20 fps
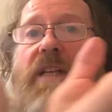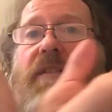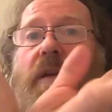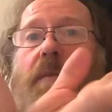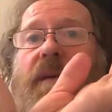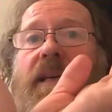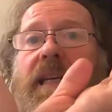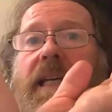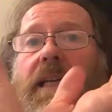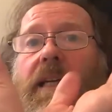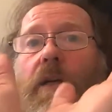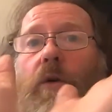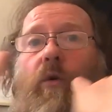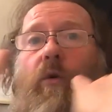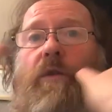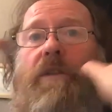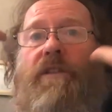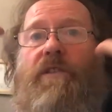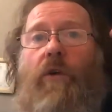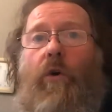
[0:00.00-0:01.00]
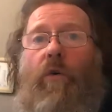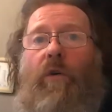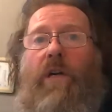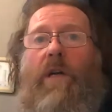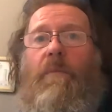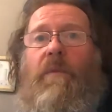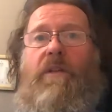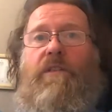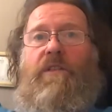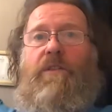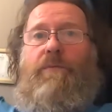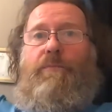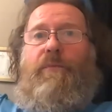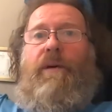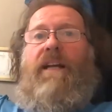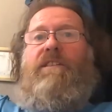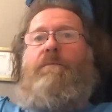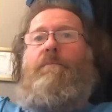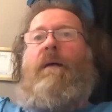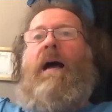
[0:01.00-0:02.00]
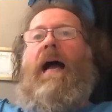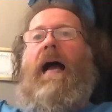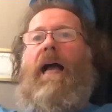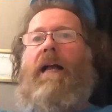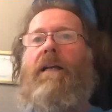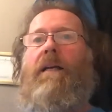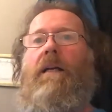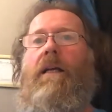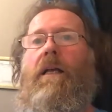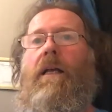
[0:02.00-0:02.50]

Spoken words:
of it being in an auditorium that spreads back,